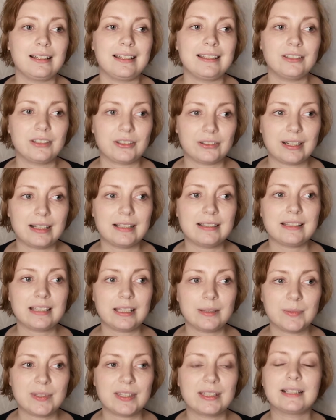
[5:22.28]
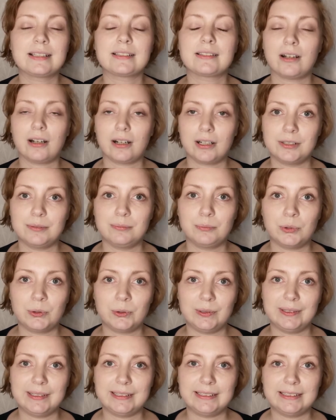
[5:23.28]
in the grand scheme of things, aren't
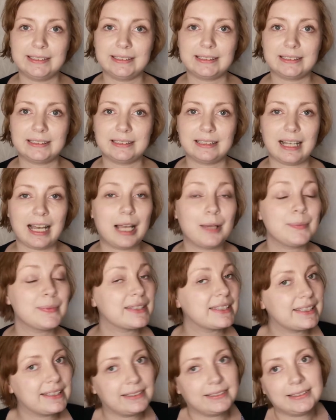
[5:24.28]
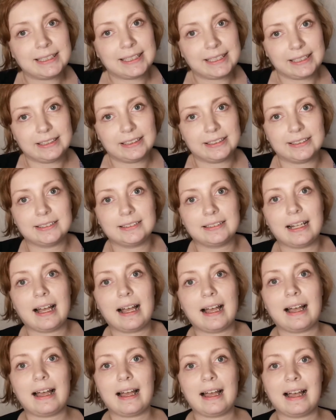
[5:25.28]
important. I'm still here,
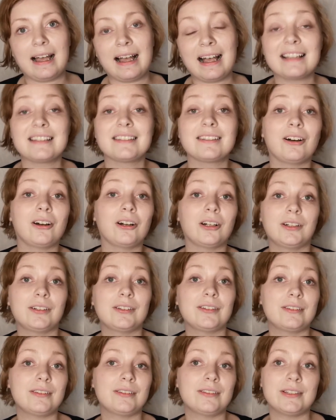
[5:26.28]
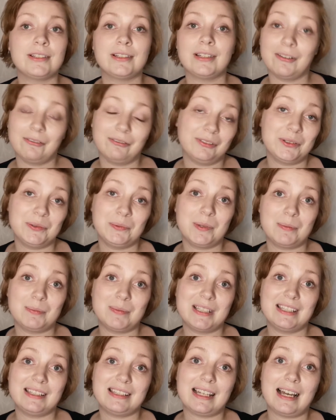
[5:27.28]
as are the lovely
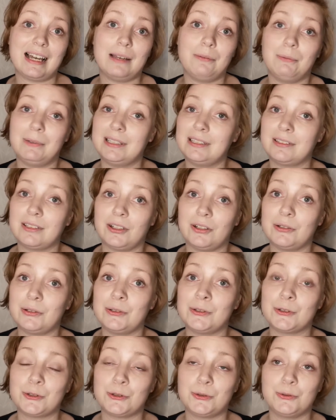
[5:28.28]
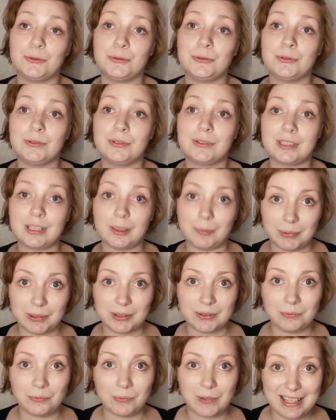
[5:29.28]
women that I went down to
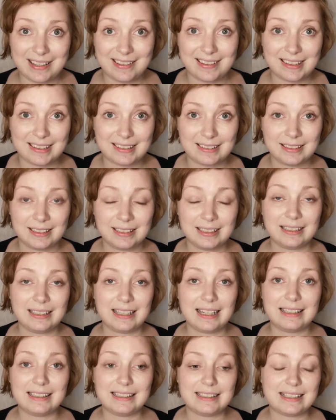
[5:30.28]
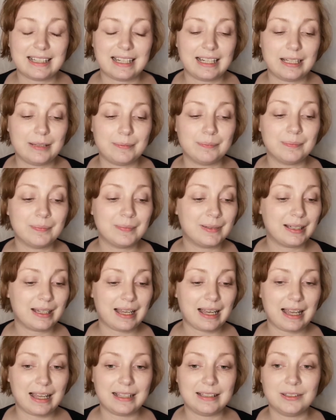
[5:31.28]
Dublin with at the time.
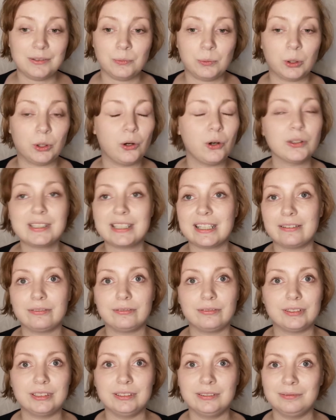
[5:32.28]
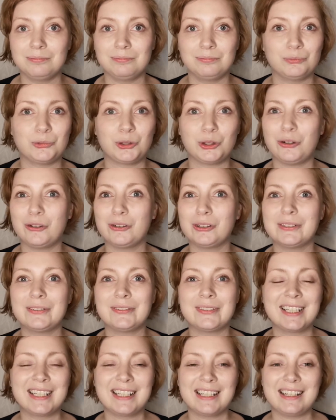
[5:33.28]
And we're all different. We're all